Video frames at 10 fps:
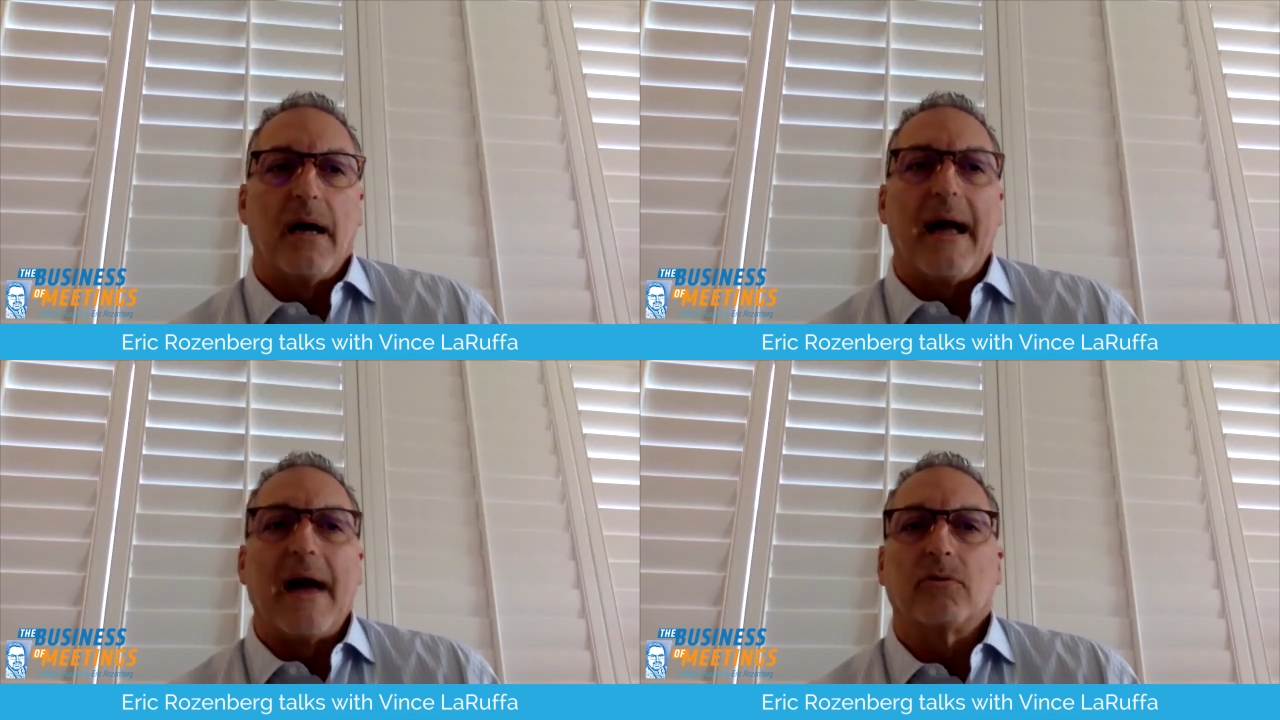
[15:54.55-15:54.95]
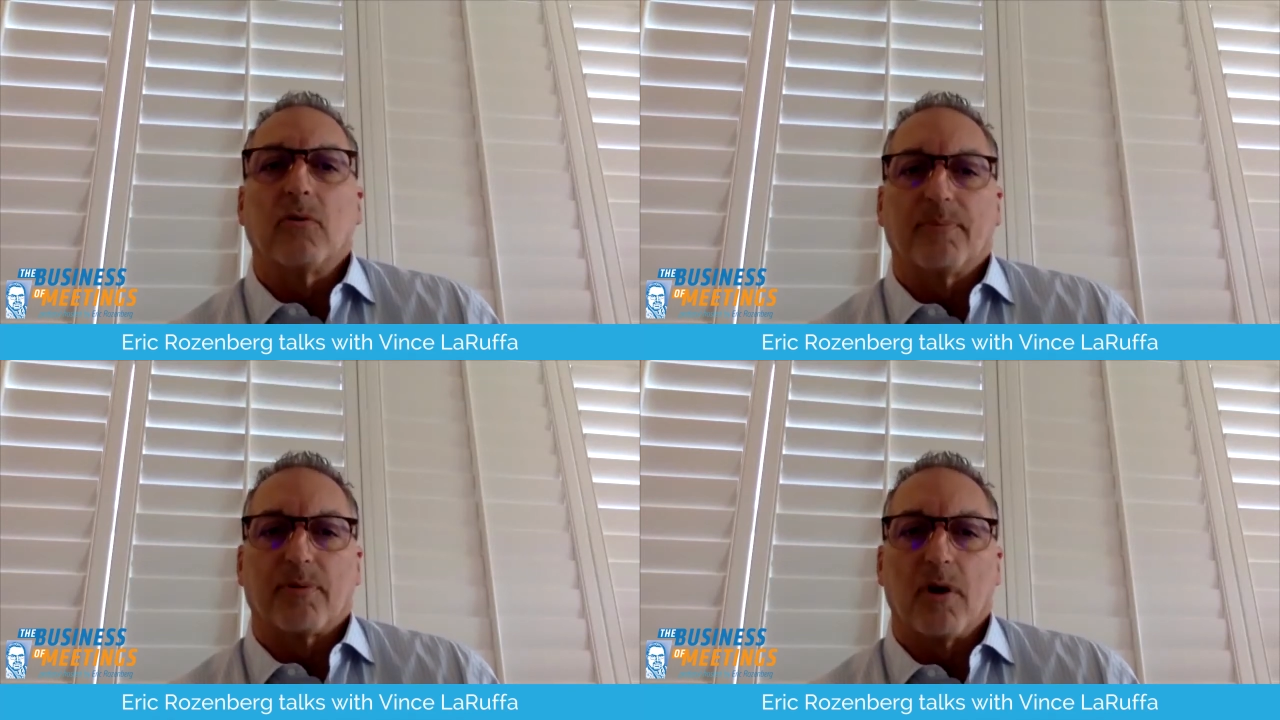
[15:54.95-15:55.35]
how
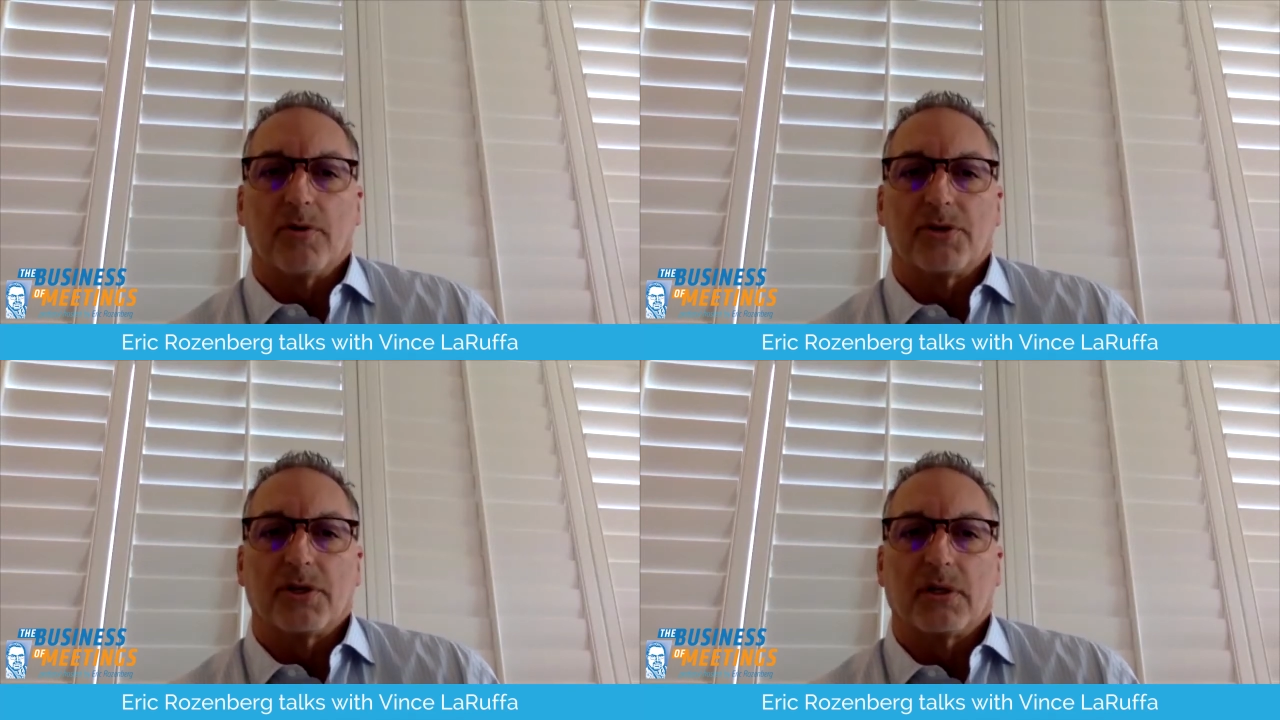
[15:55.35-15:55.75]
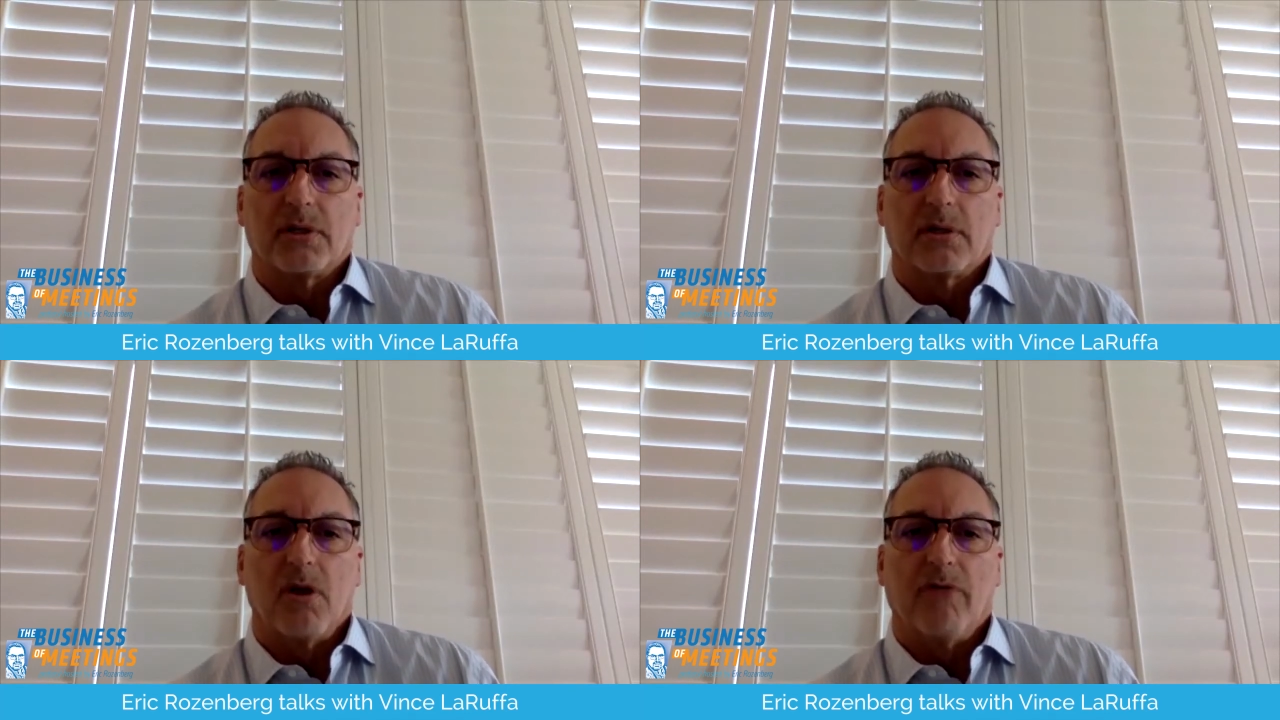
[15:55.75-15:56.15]
to approach
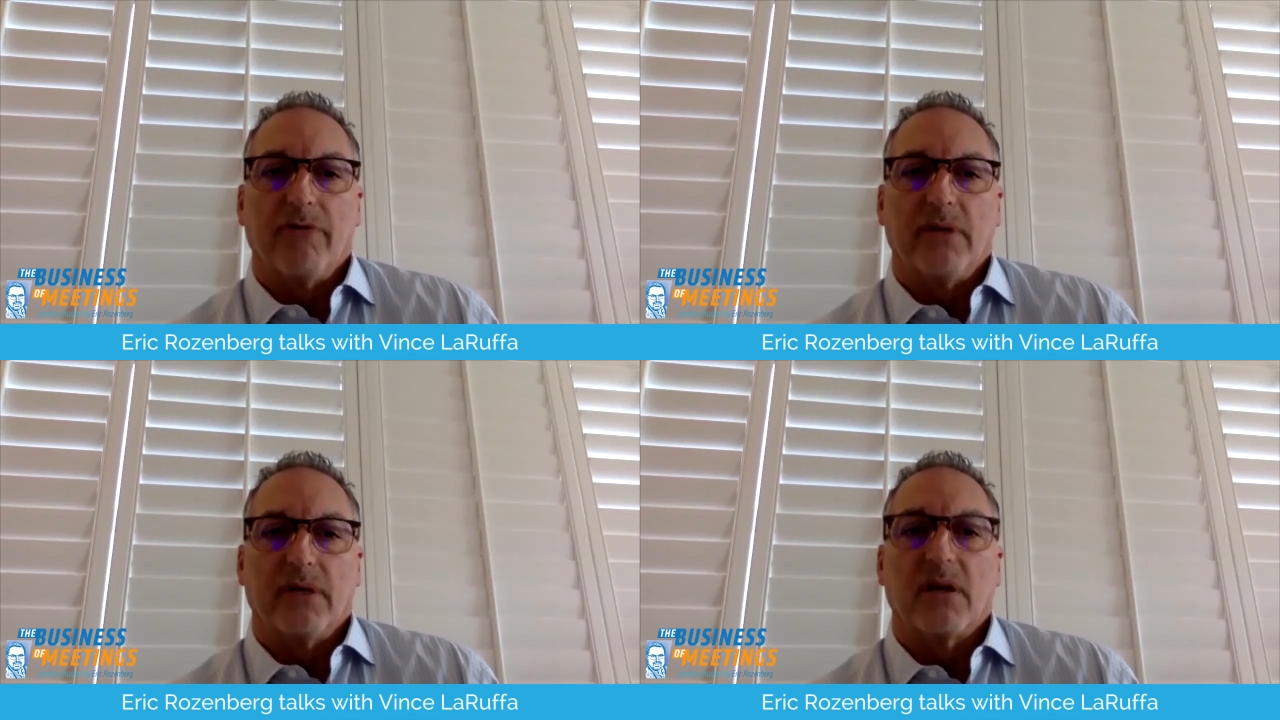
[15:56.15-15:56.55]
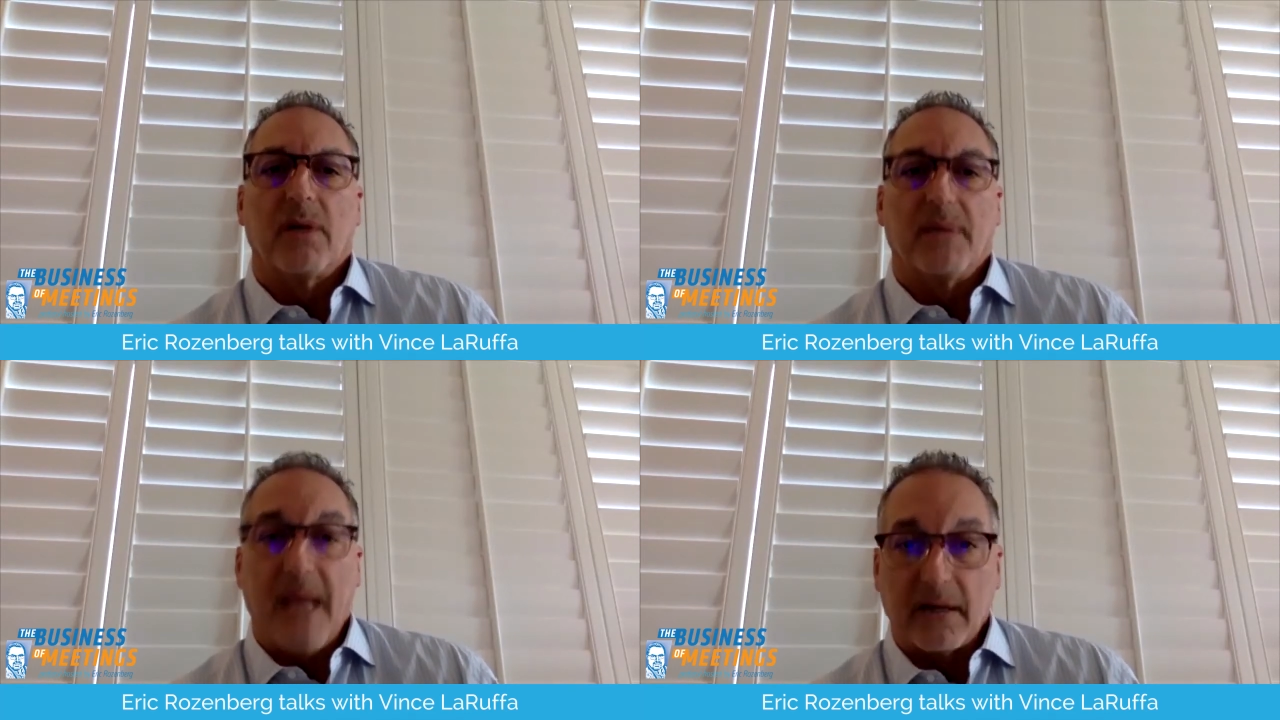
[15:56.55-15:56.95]
COVID and
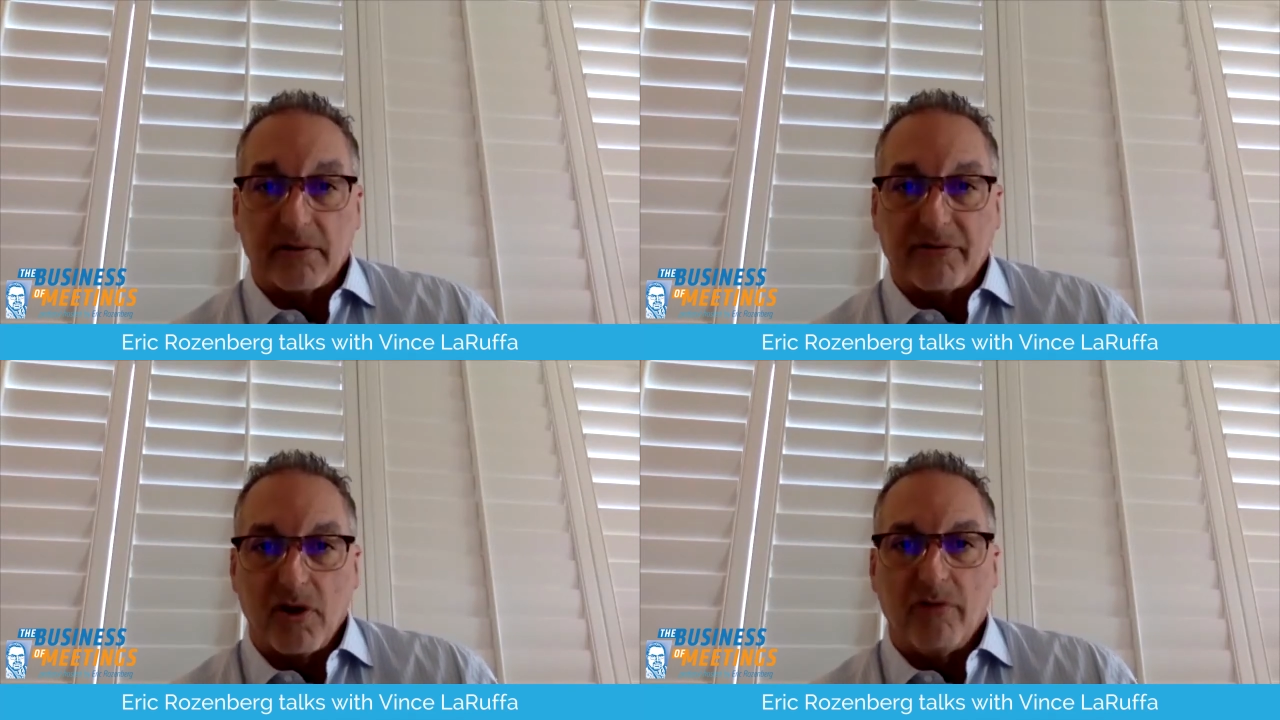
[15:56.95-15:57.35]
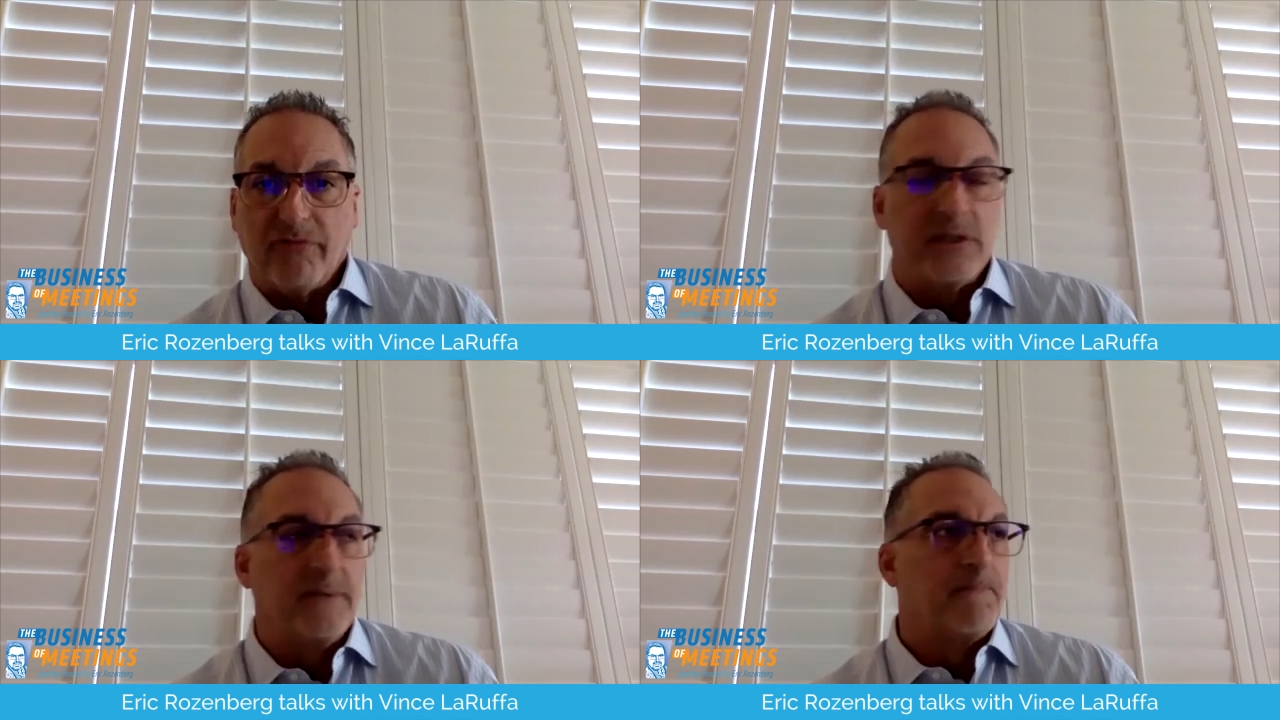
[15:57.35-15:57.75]
coming out of
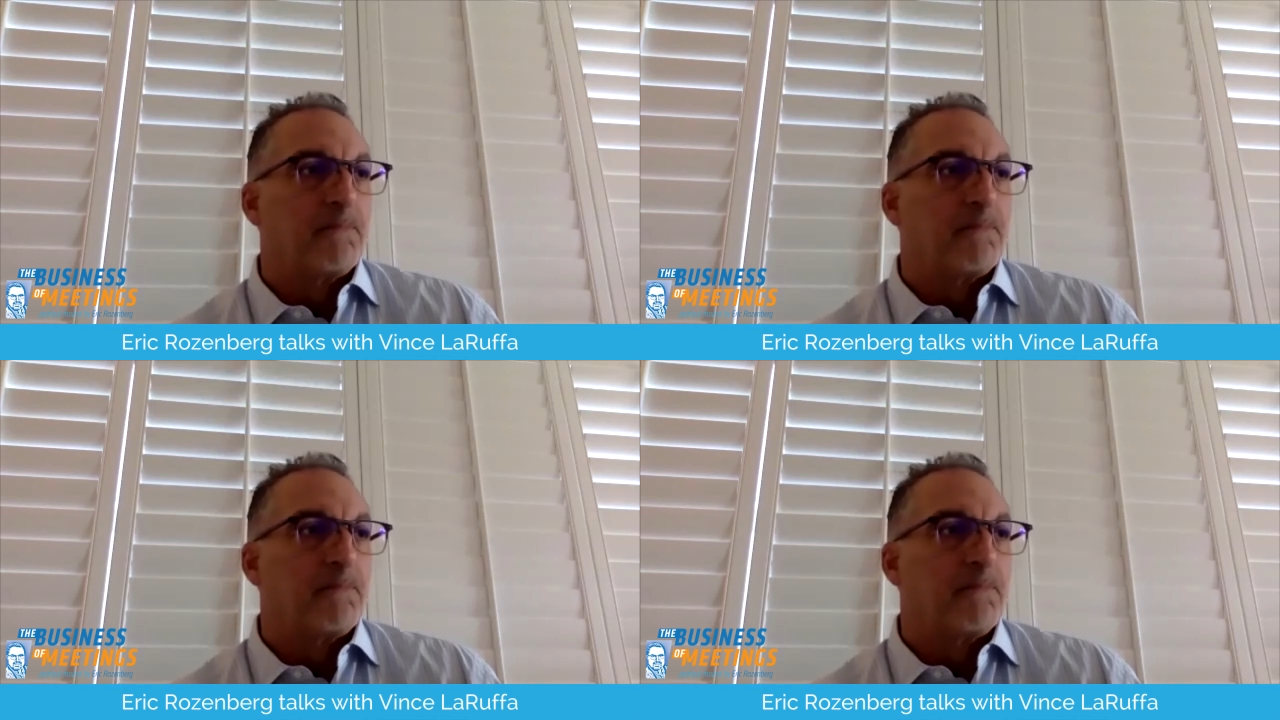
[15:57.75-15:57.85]
COVID.